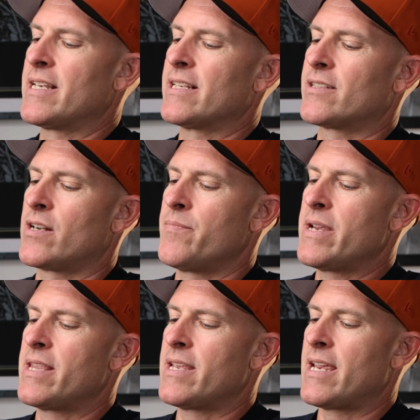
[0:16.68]
thing's gonna
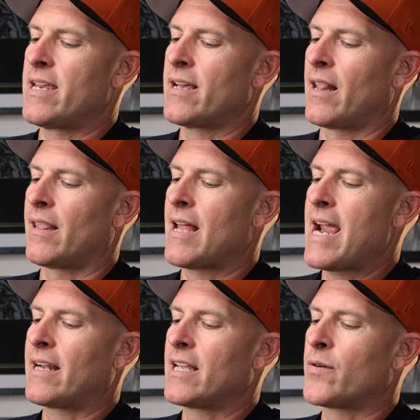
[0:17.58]
be the
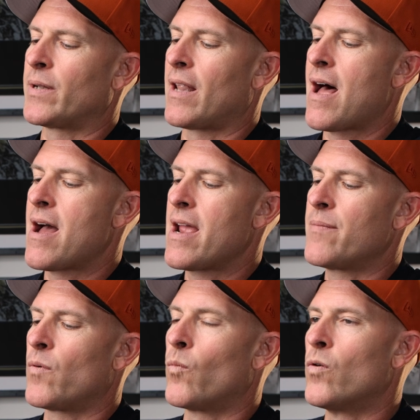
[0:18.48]
light liquid
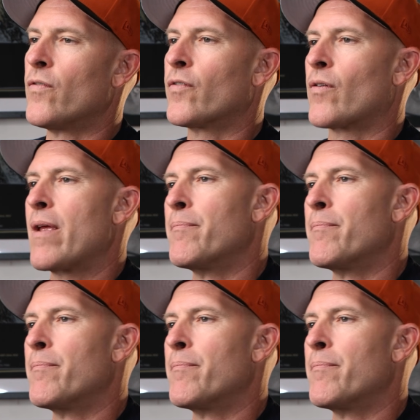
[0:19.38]
lime wolf gray